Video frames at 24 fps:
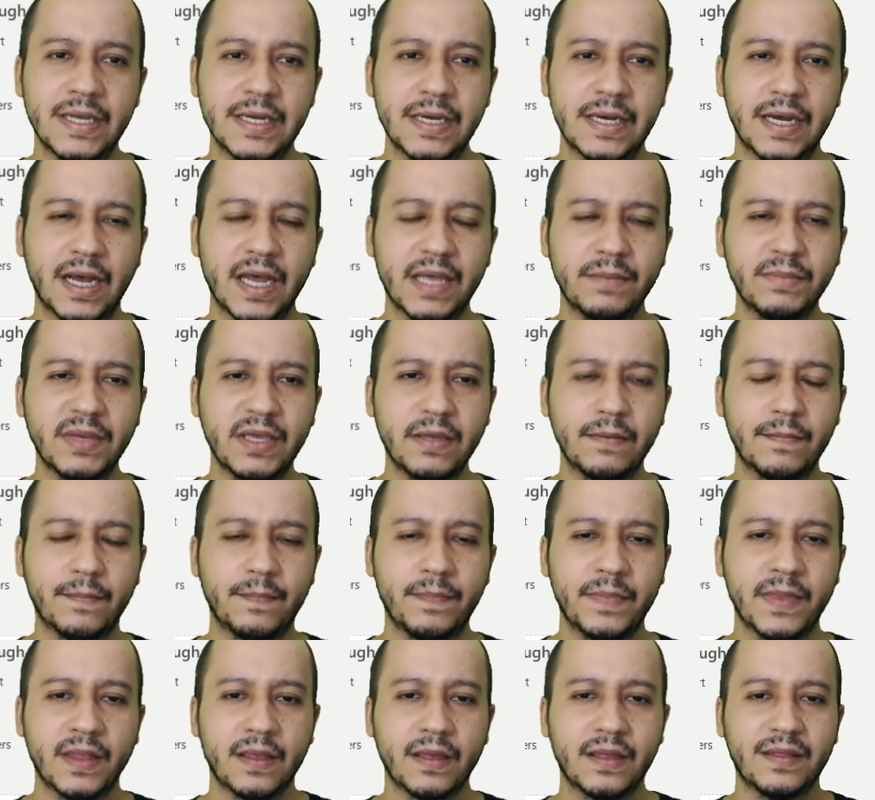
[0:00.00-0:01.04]
I mean,
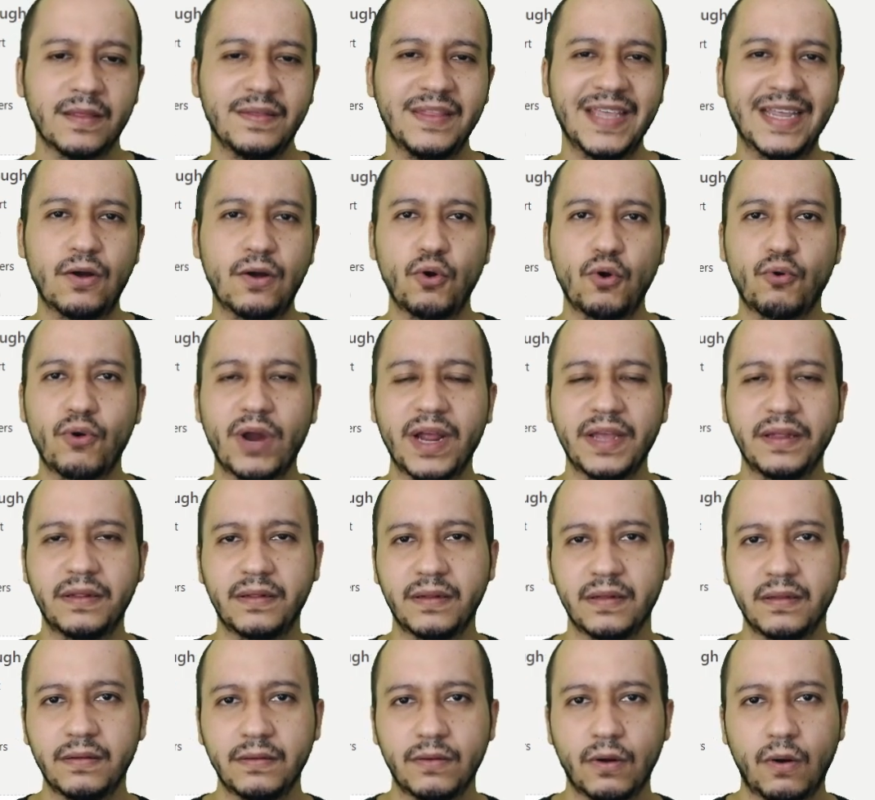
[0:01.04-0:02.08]

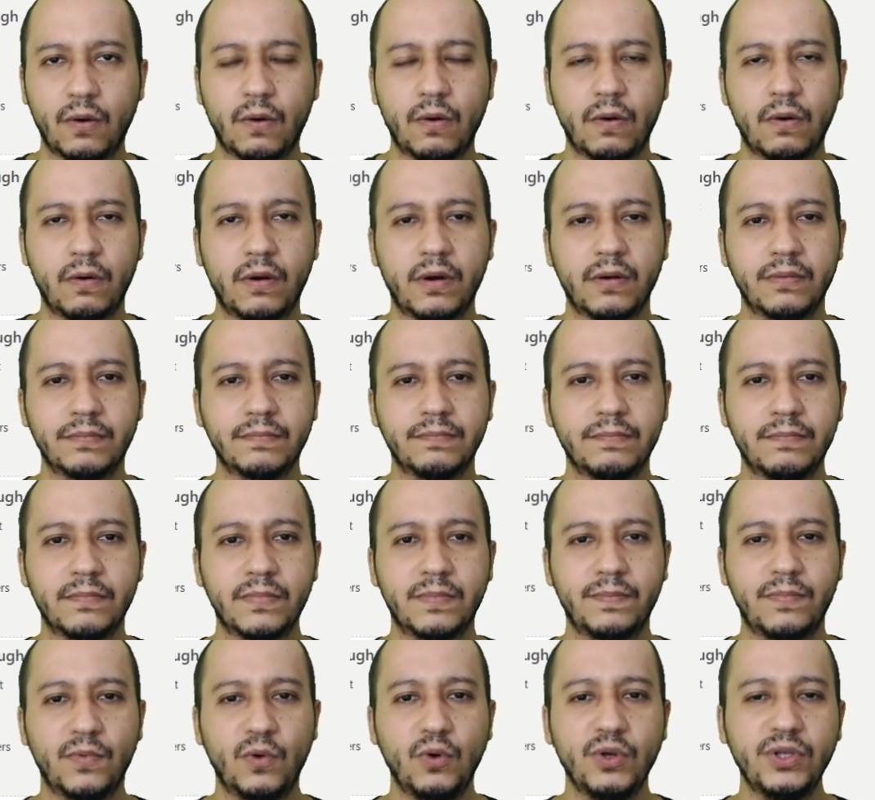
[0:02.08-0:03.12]
decolorizing or um,
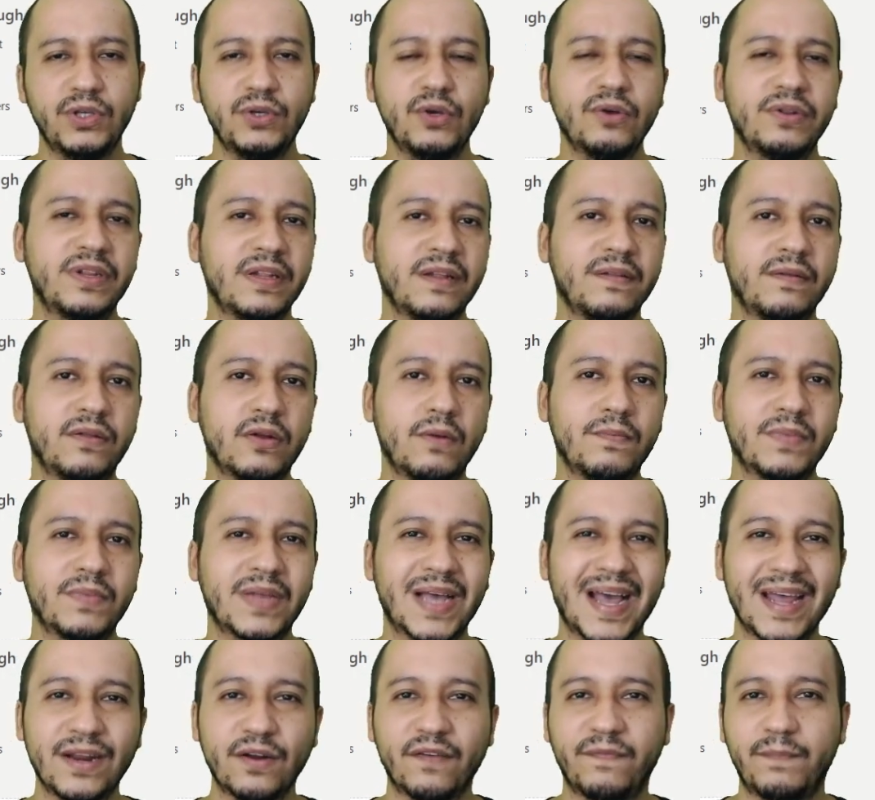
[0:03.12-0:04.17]
using some
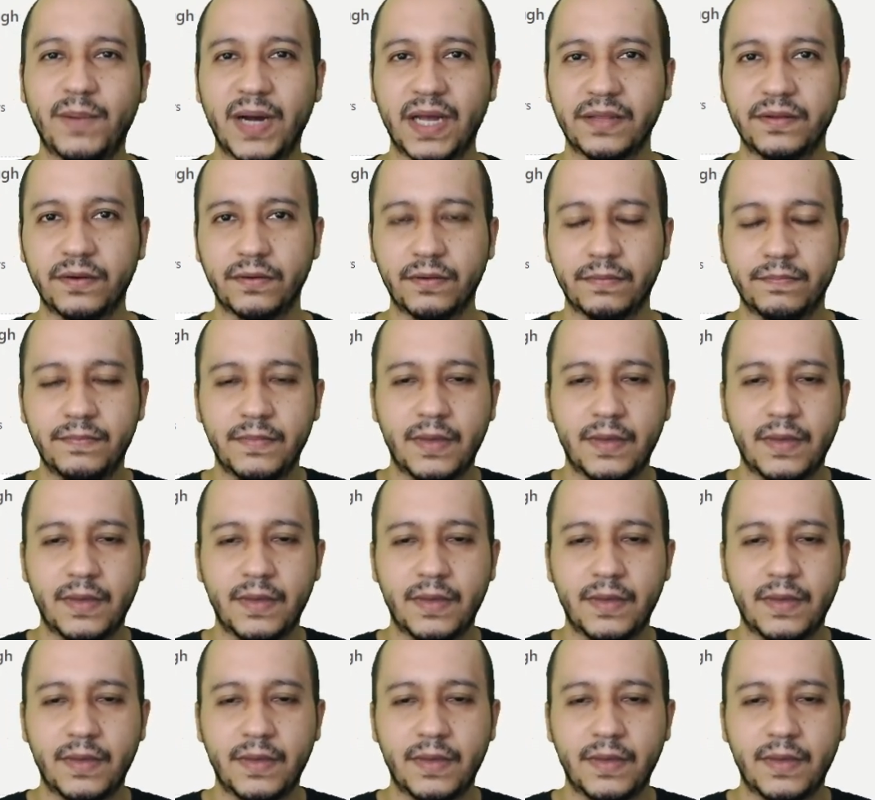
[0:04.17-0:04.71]
kind of pattern.